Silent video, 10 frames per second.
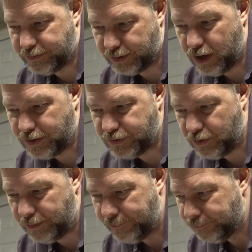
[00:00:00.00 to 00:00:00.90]

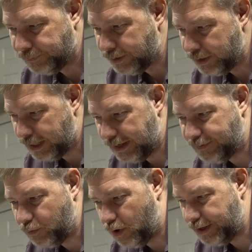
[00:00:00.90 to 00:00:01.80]
console. If
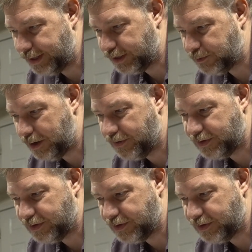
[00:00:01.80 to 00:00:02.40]
you want to expand the